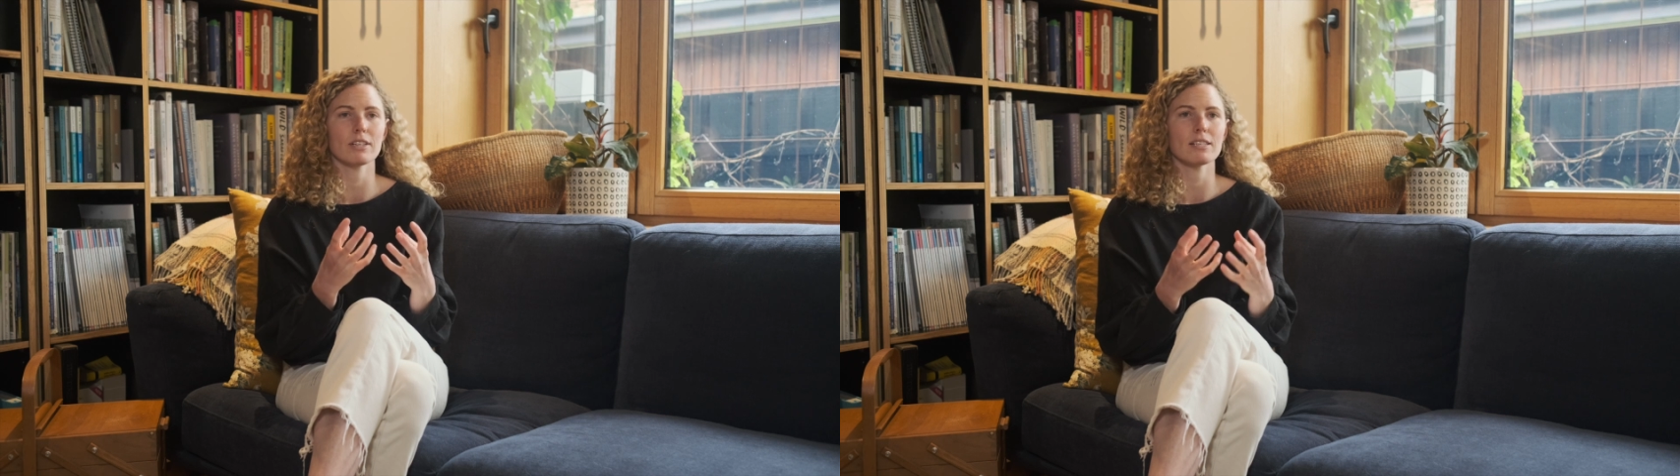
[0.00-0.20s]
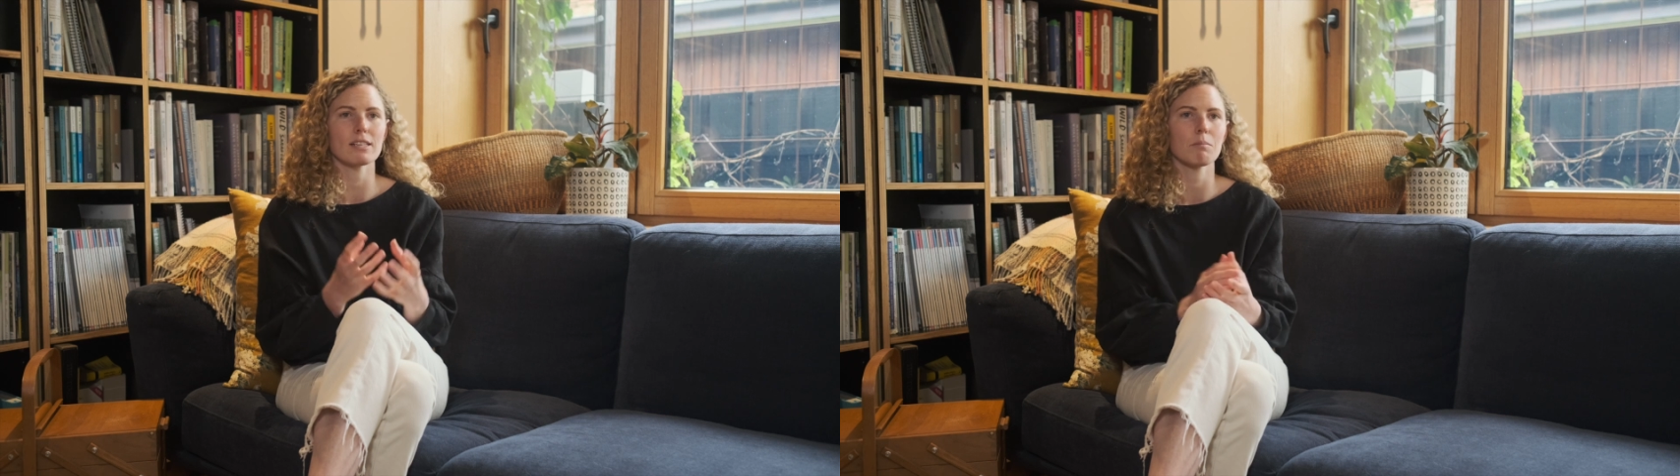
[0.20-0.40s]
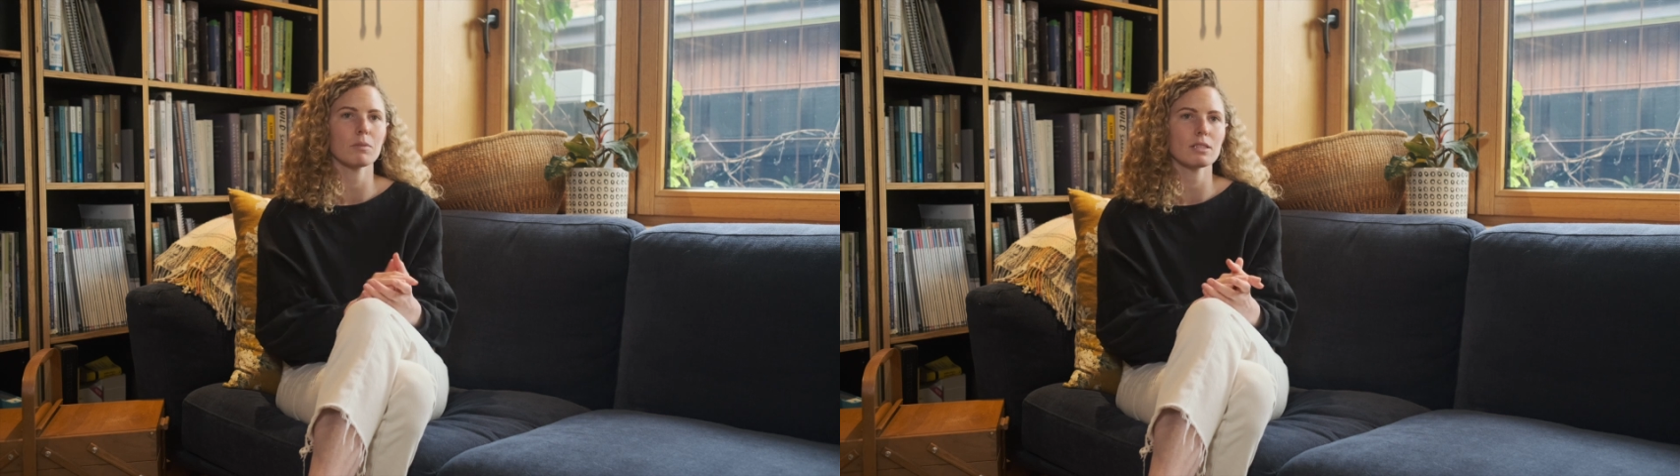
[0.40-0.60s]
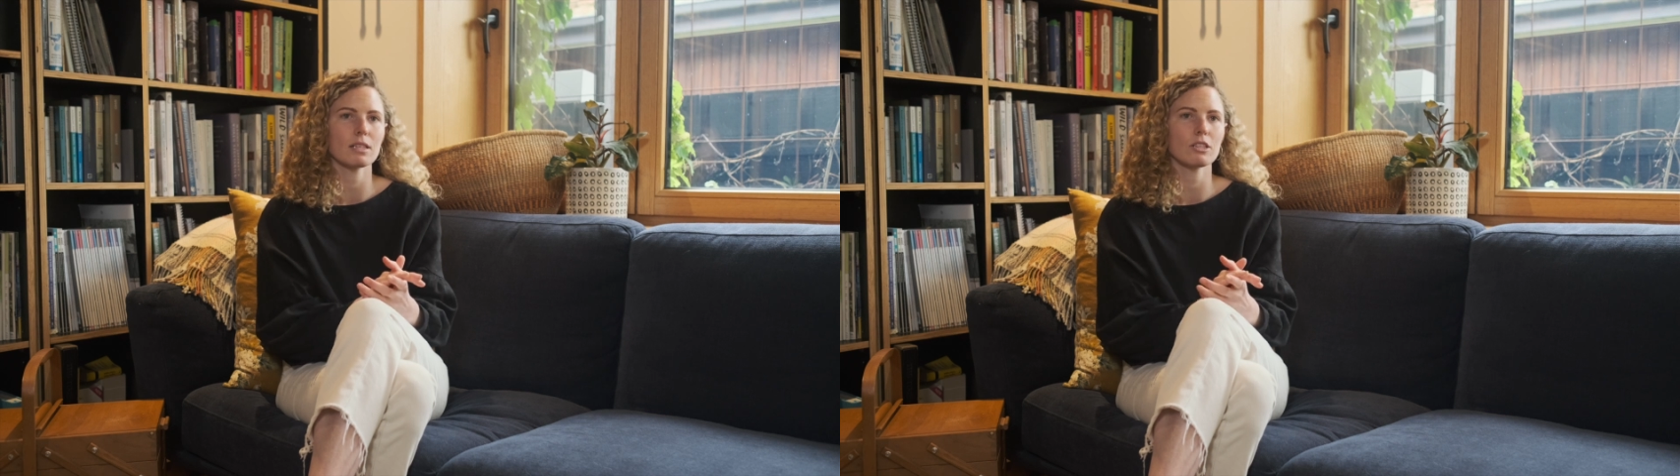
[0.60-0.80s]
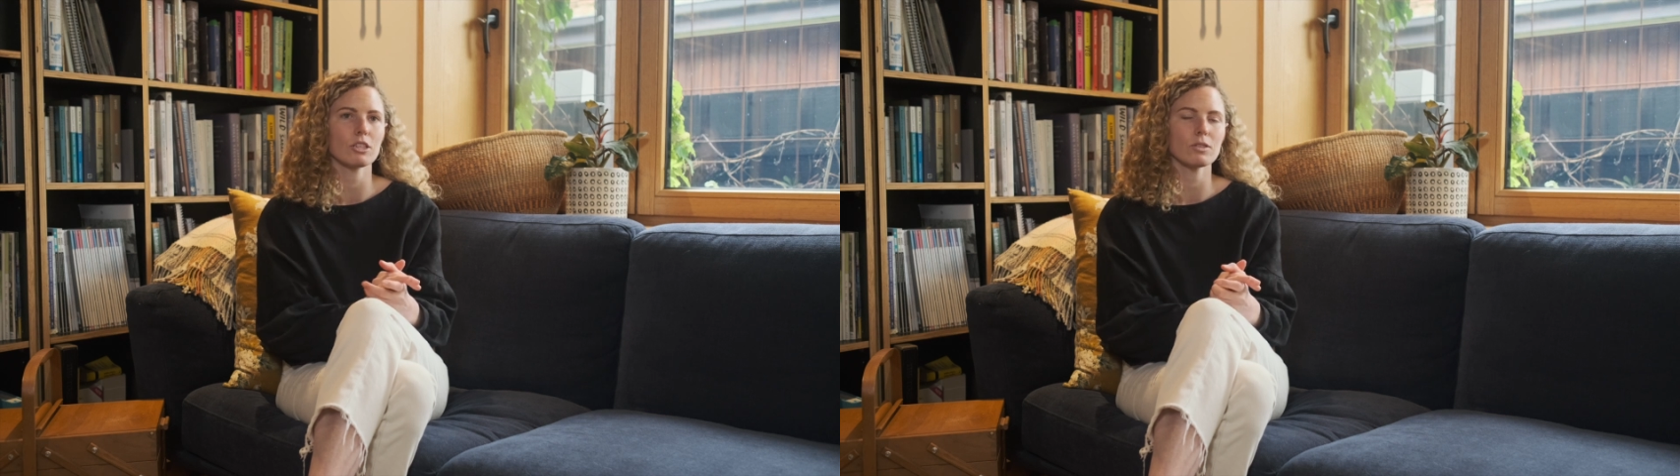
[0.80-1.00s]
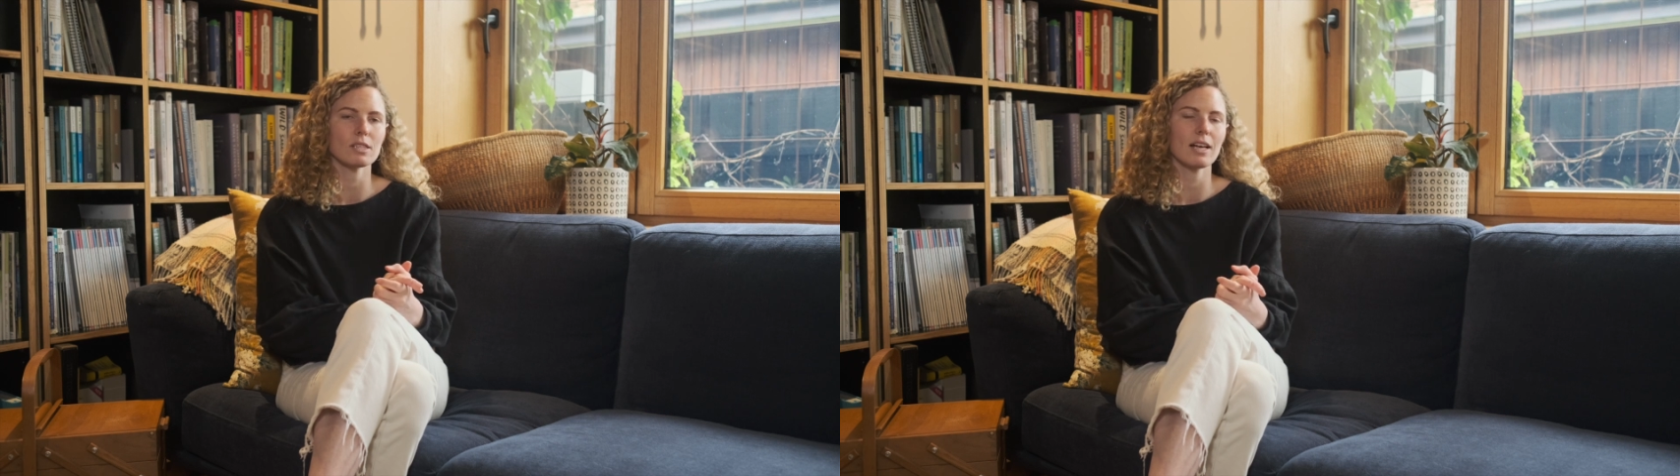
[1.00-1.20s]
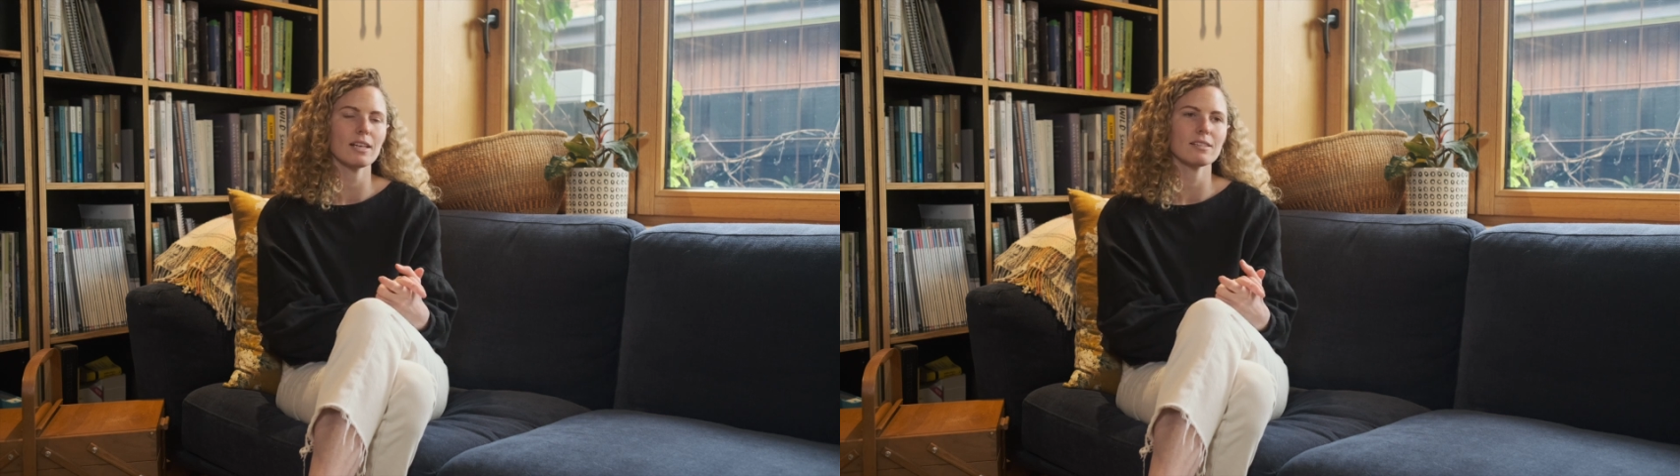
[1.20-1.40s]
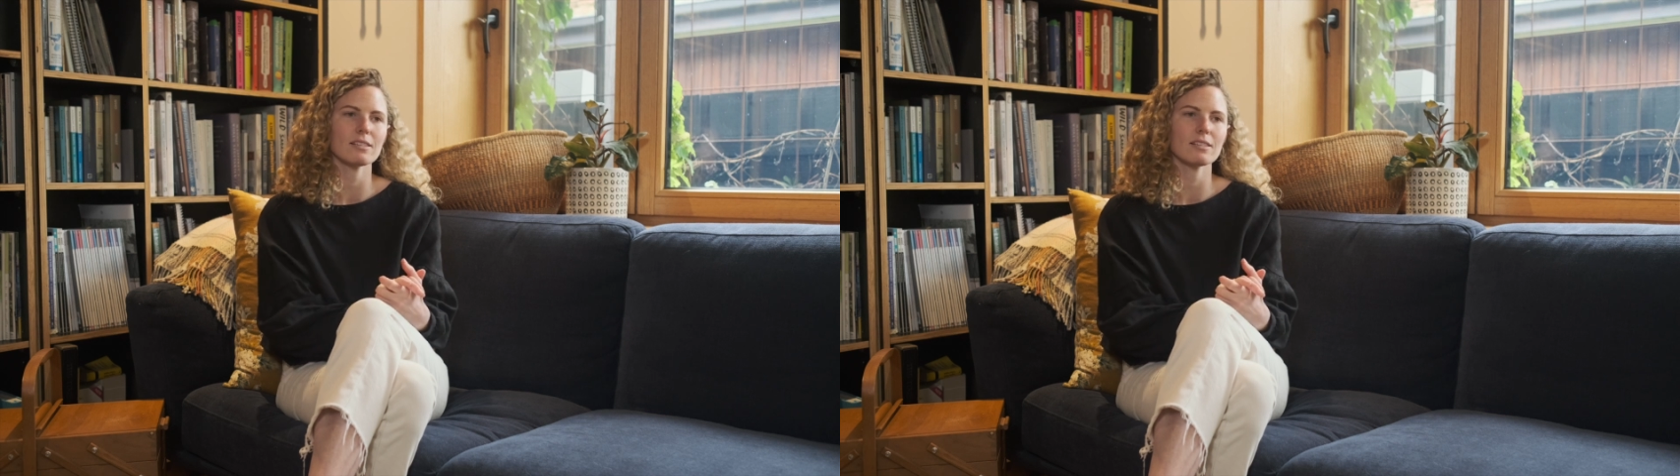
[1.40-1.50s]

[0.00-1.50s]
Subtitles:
reassembled at a new site.